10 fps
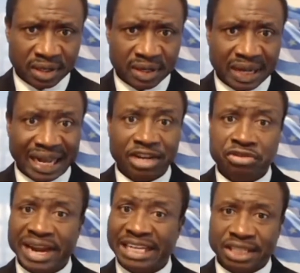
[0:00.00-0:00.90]

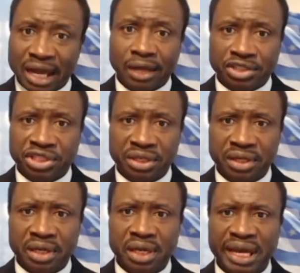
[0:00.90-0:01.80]
address us
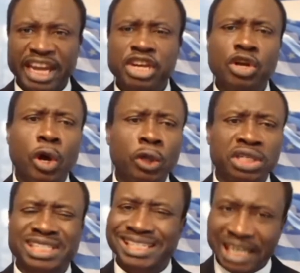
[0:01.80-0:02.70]
in
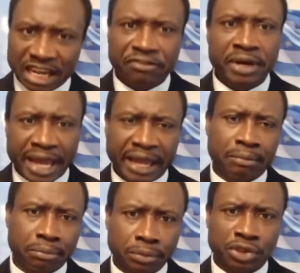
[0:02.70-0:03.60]
those slave
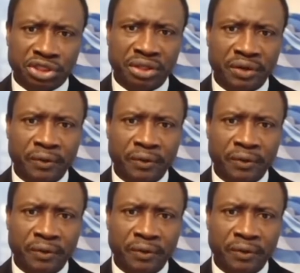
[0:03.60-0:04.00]
names,